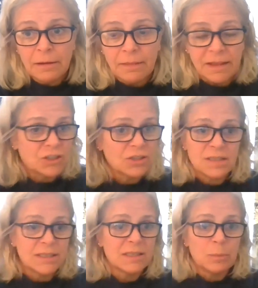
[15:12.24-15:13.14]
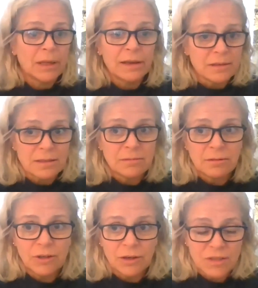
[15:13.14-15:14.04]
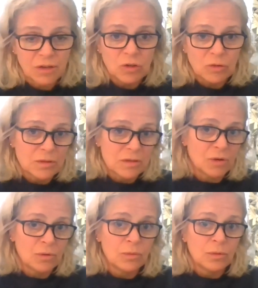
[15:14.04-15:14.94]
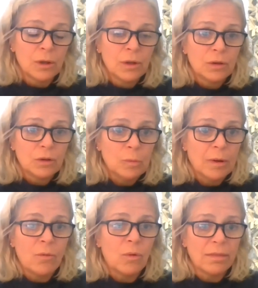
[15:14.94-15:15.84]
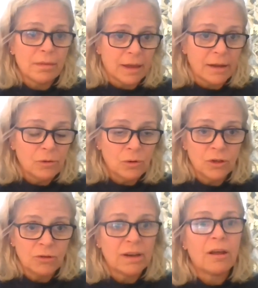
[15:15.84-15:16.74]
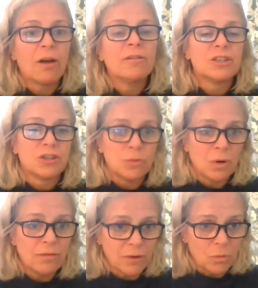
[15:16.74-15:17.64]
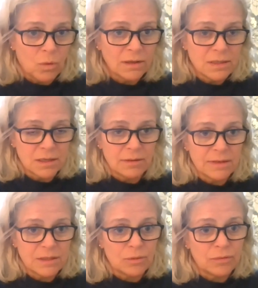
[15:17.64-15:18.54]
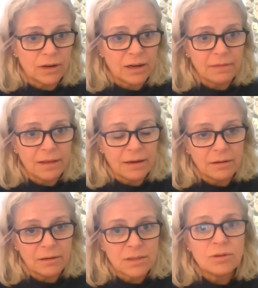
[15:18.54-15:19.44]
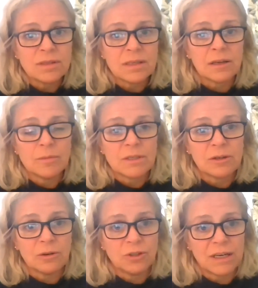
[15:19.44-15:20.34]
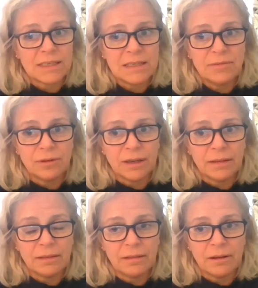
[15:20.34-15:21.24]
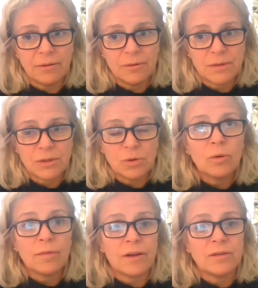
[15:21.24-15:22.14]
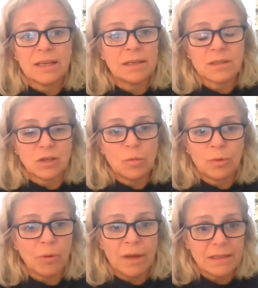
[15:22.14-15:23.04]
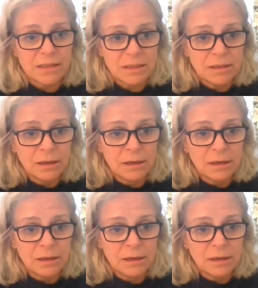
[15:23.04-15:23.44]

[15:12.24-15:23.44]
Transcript: that just disappears. So you buy one thing, or you're encouraged to offer one service offering, and then as soon as it comes to contract delivery, all of those things that you promised